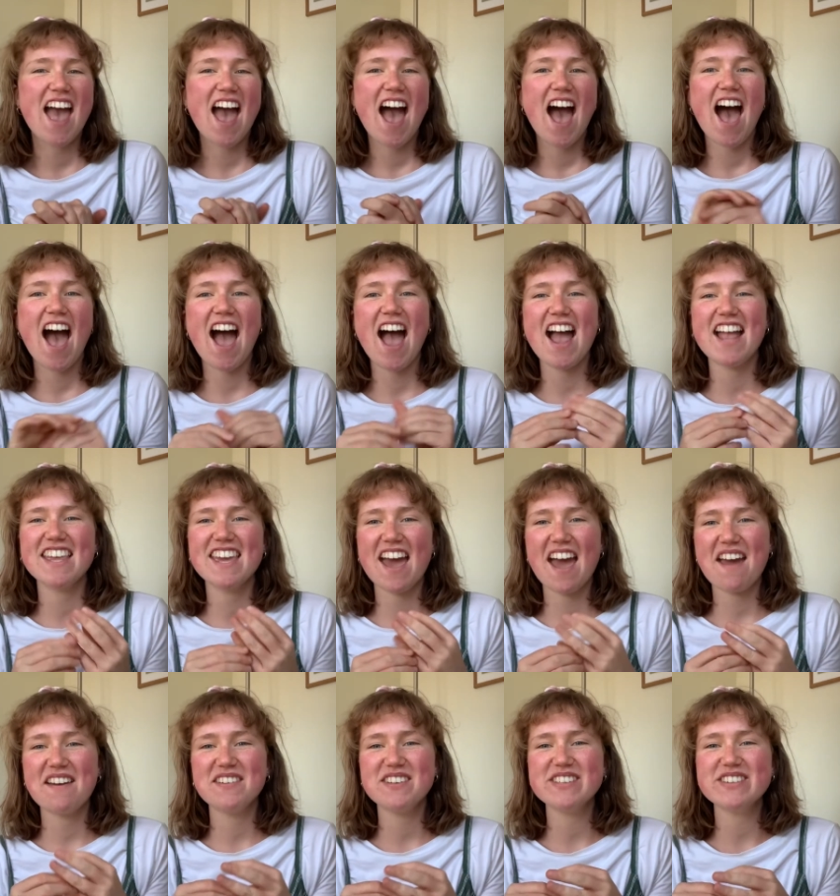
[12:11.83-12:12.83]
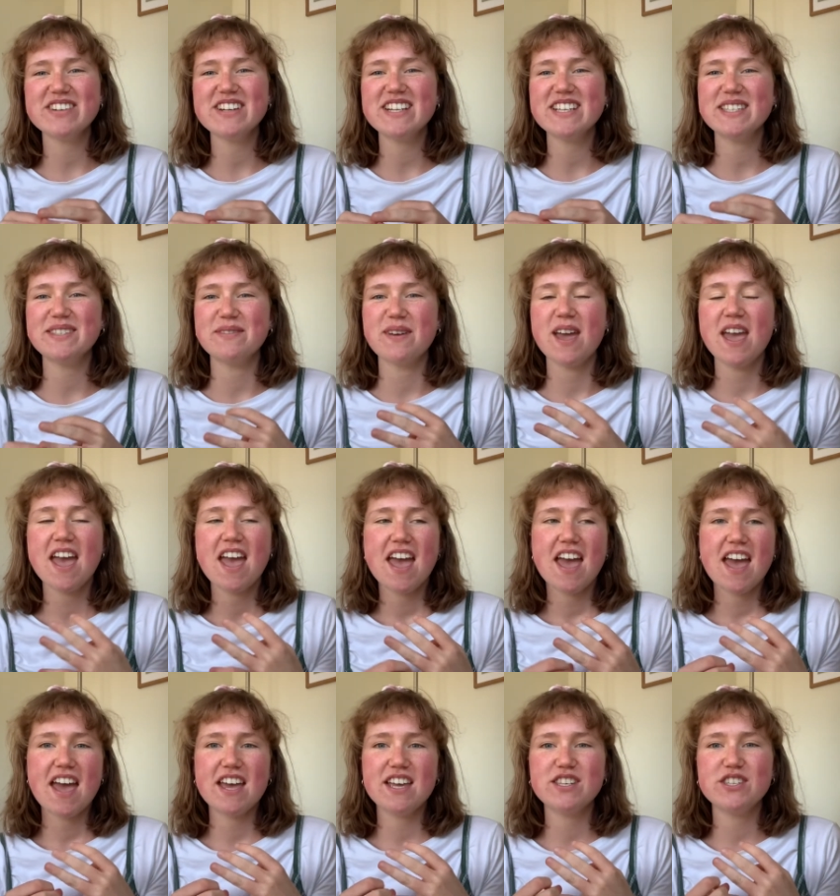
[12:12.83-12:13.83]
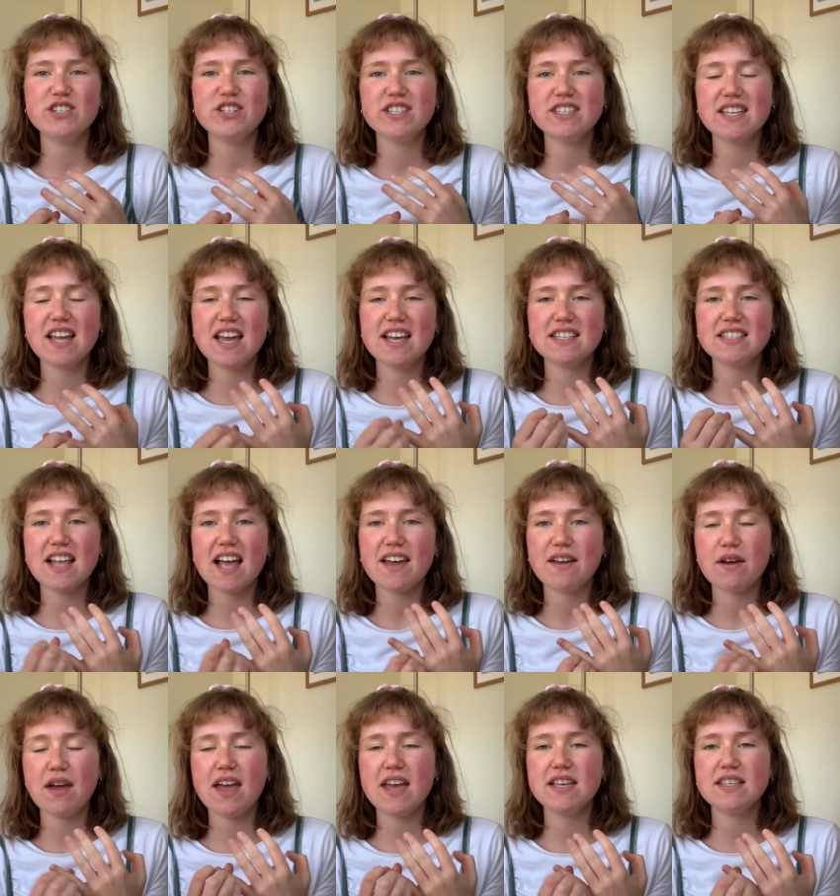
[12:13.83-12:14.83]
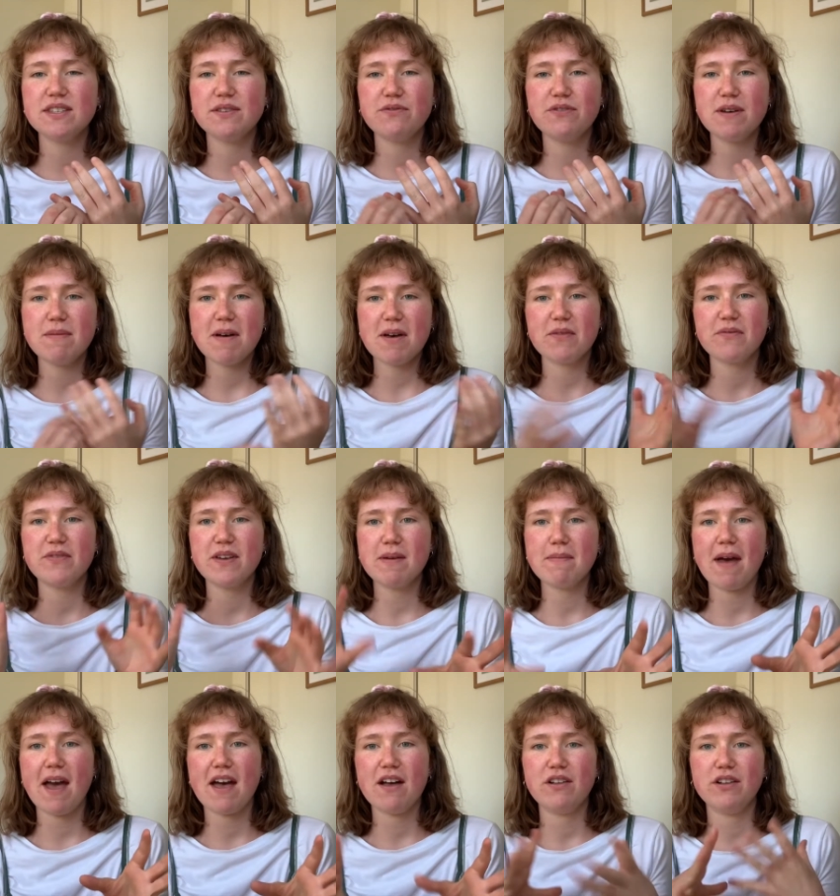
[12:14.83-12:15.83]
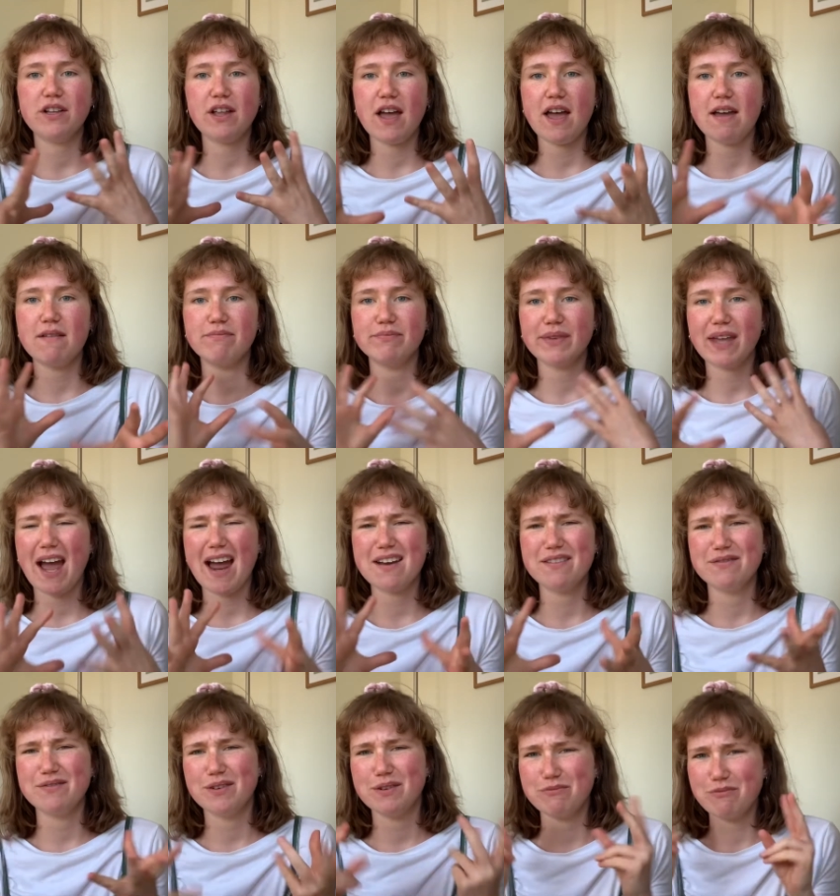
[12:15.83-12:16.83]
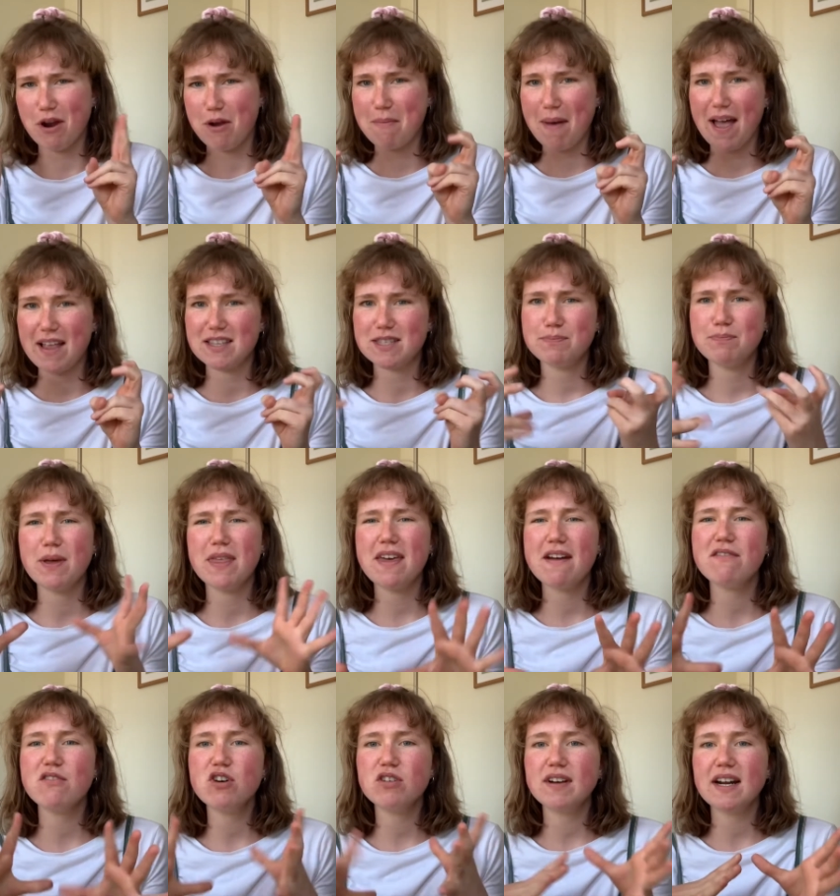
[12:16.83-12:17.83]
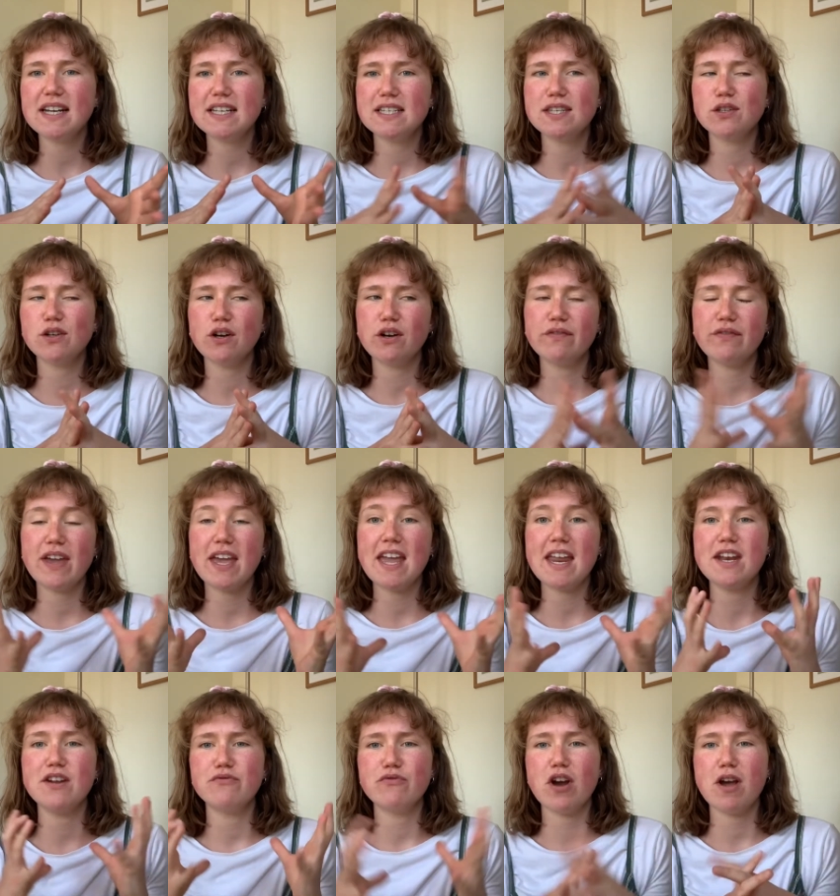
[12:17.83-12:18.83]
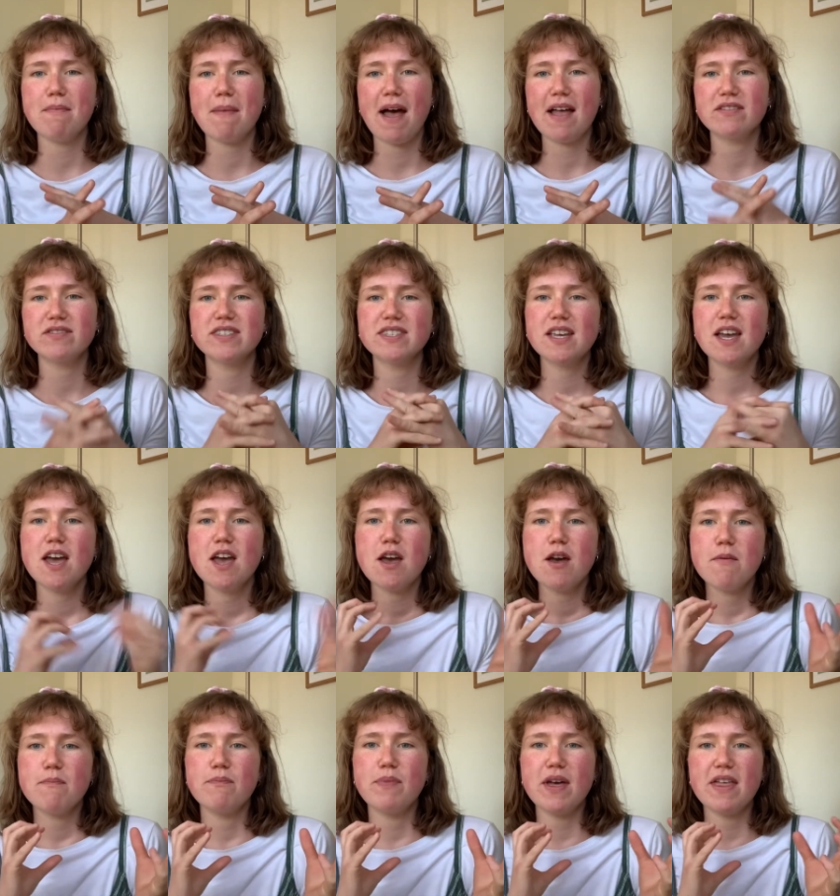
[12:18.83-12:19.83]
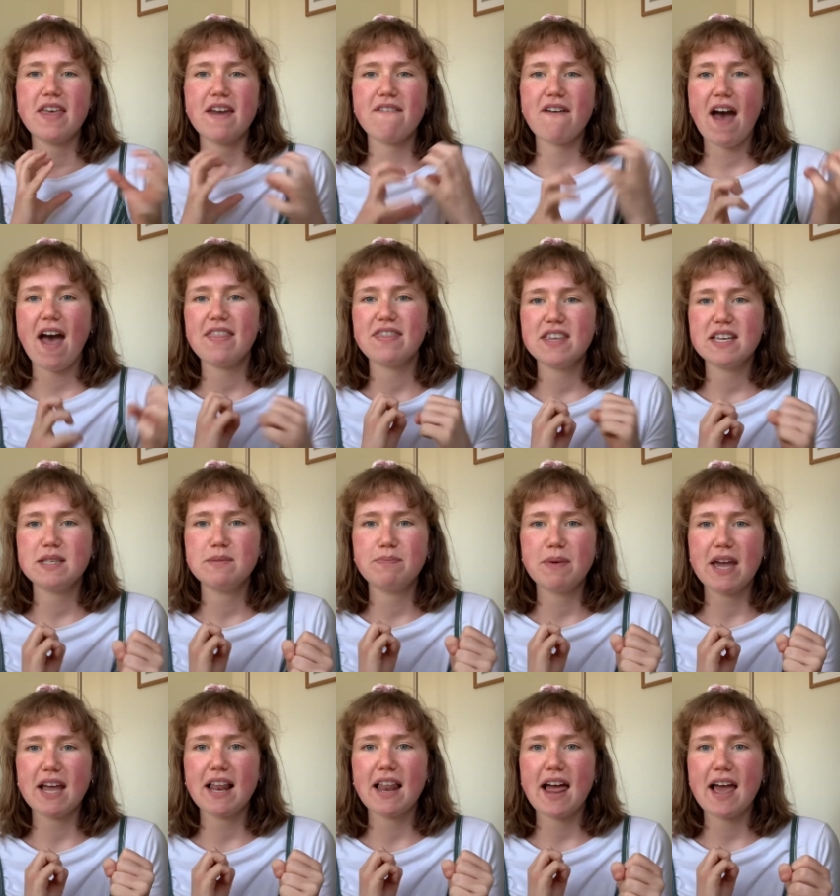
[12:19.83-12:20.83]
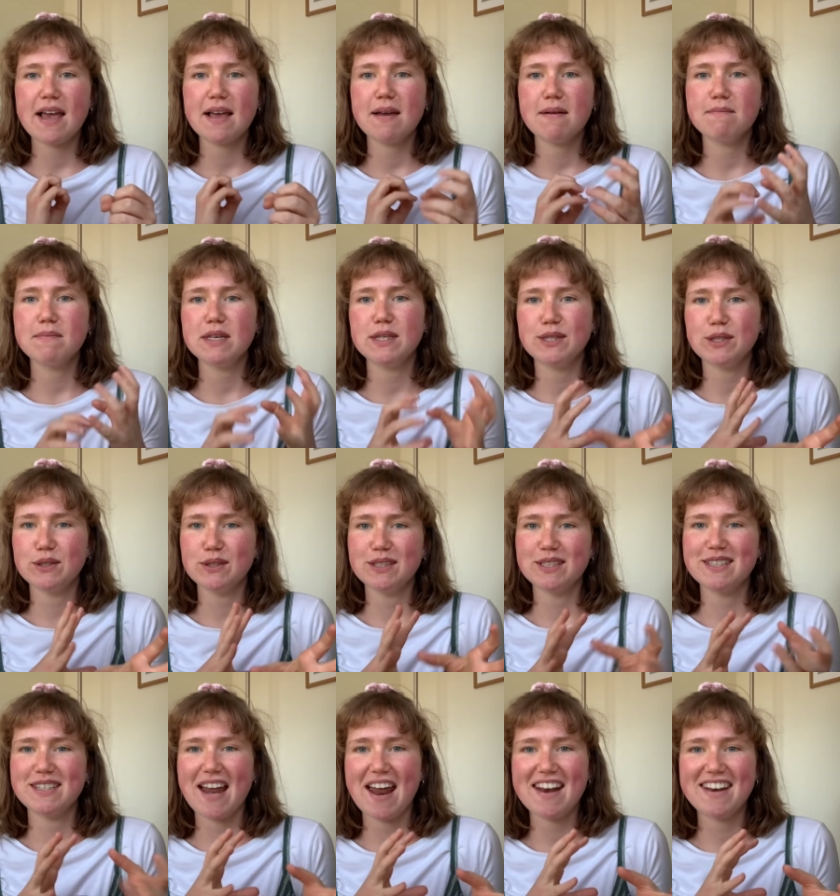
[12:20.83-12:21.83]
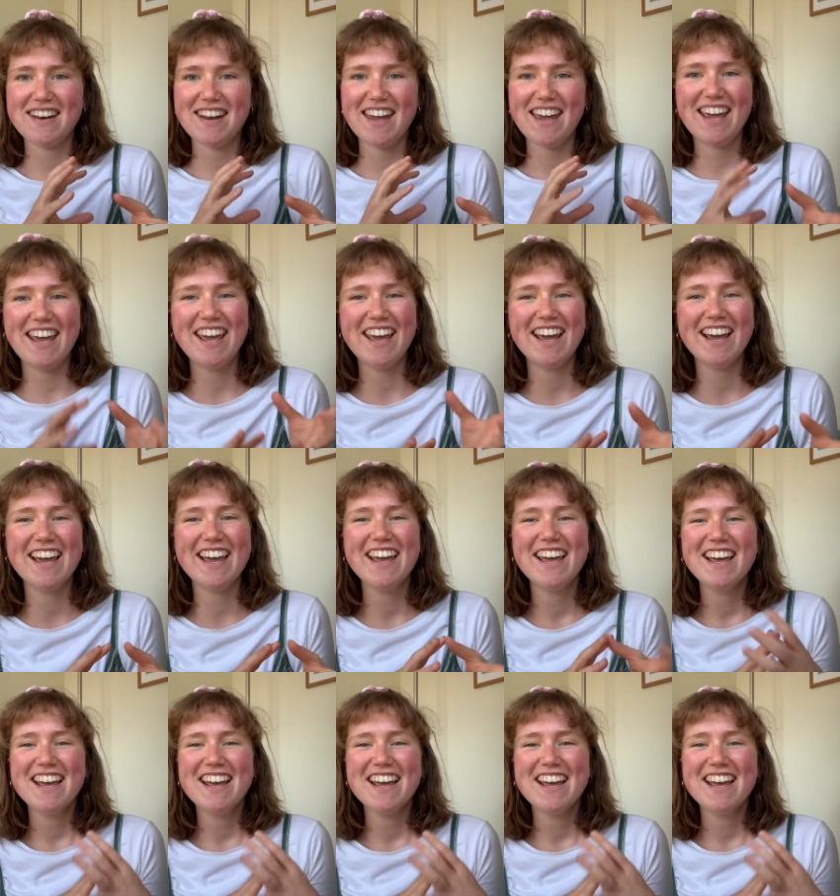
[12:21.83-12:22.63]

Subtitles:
And yeah, it was really sweet. It's a female-female kind of romance, but they're already sort of in a romance, but they've had this big like misunderstanding.